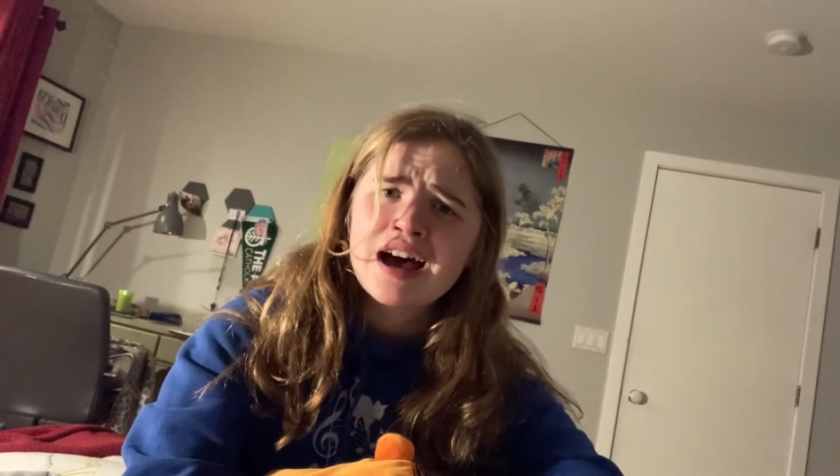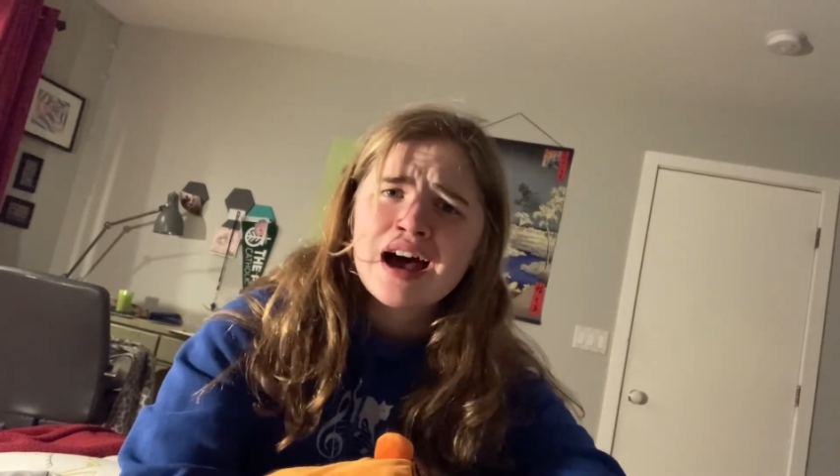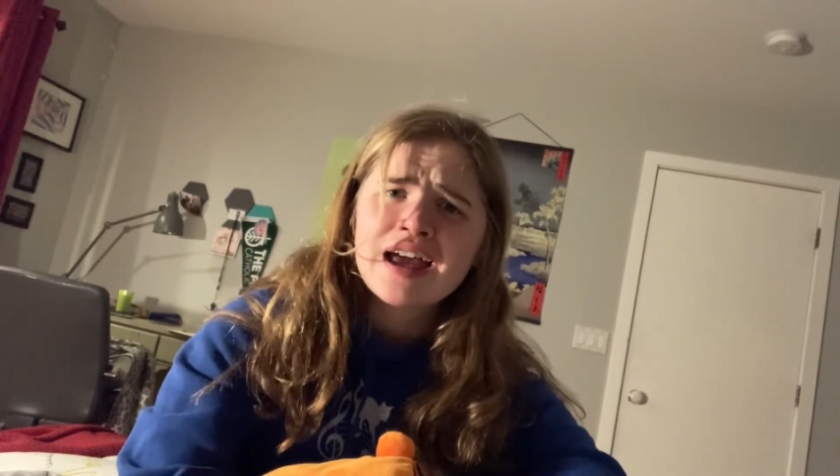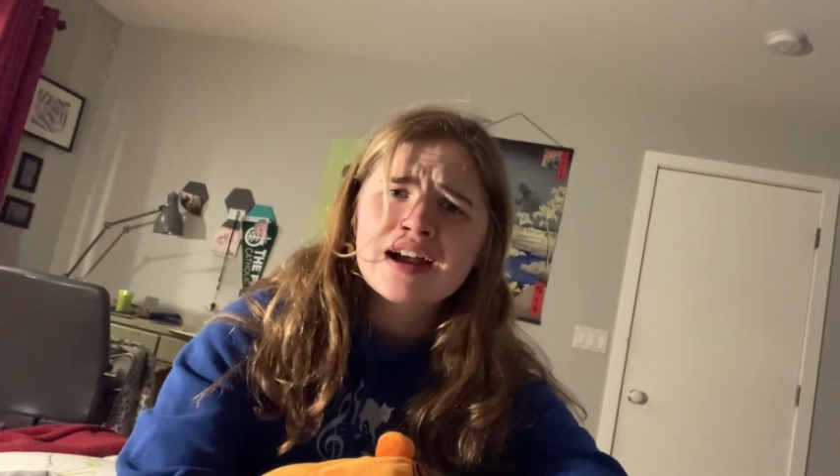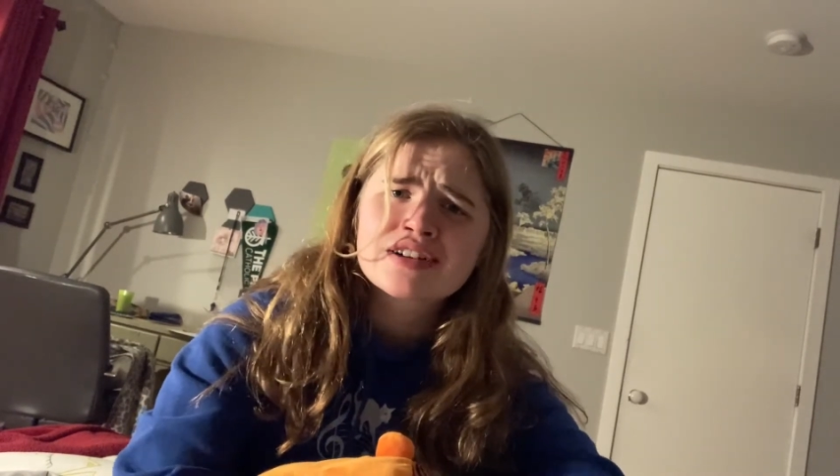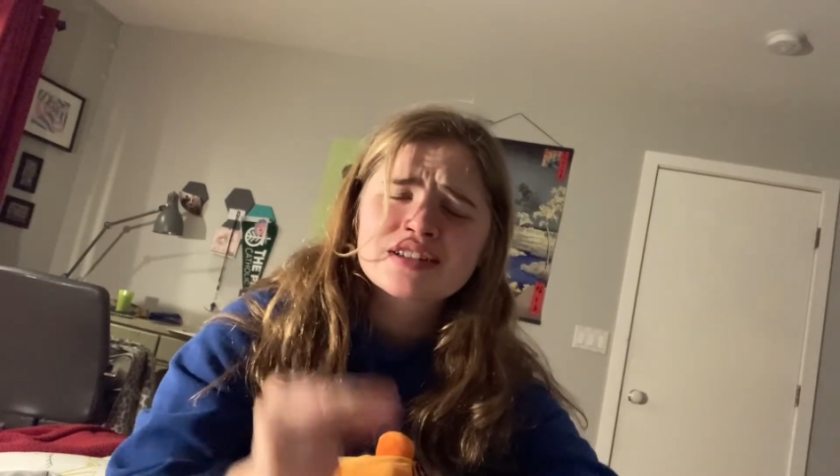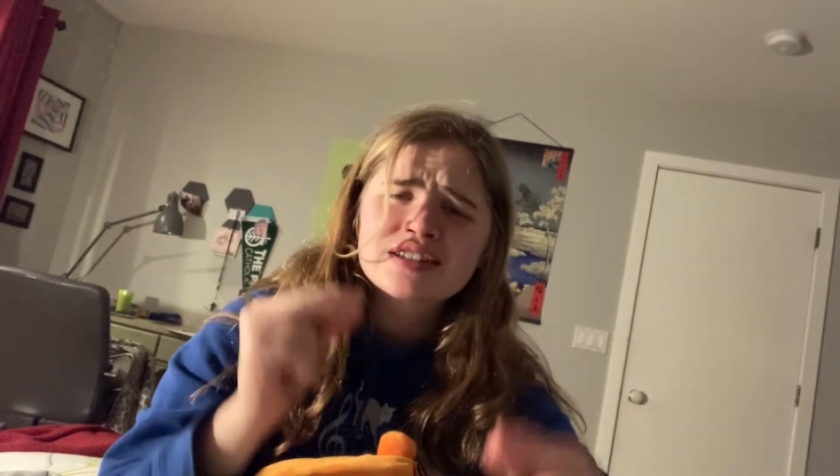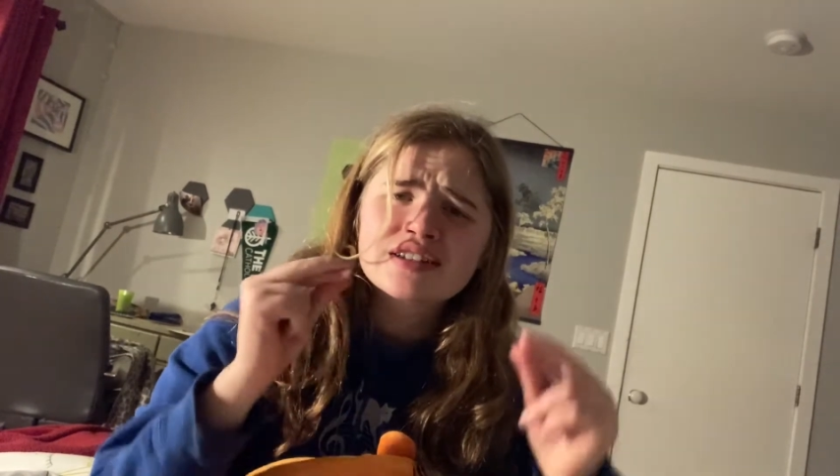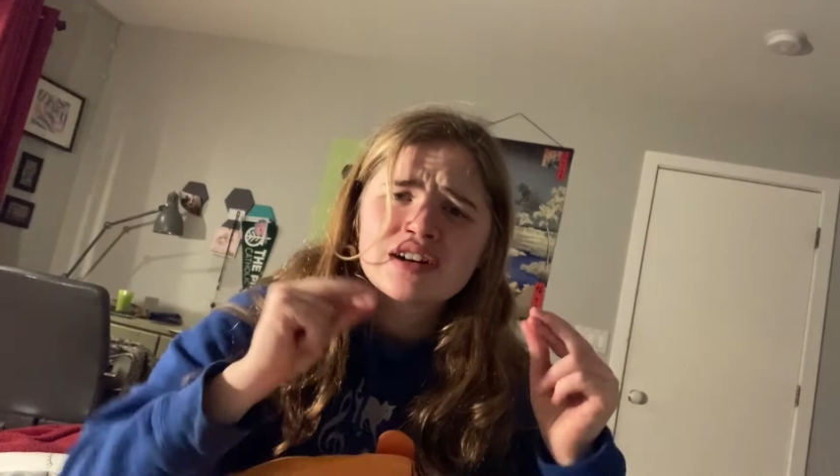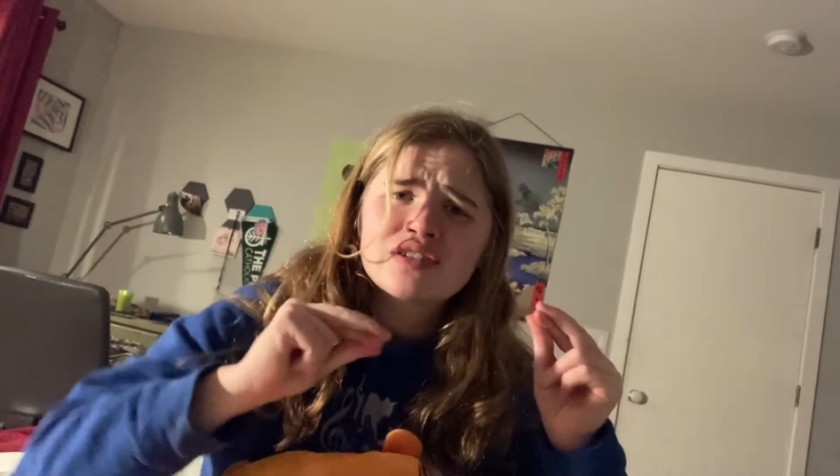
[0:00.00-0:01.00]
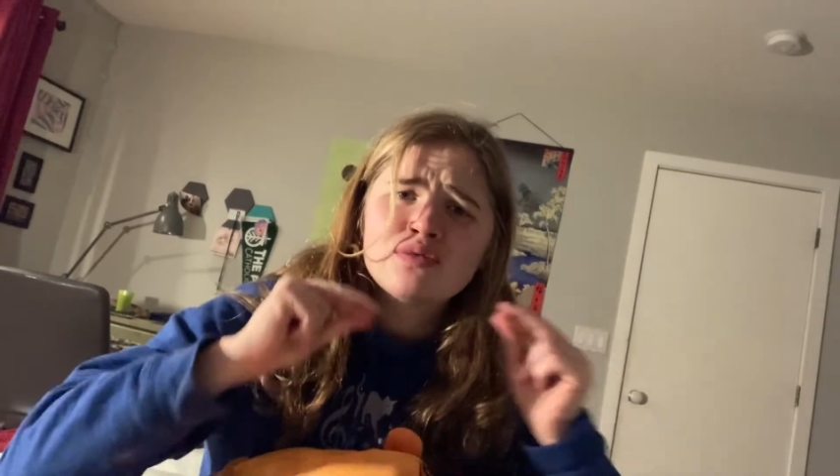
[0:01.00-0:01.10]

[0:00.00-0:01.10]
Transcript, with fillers: I actually started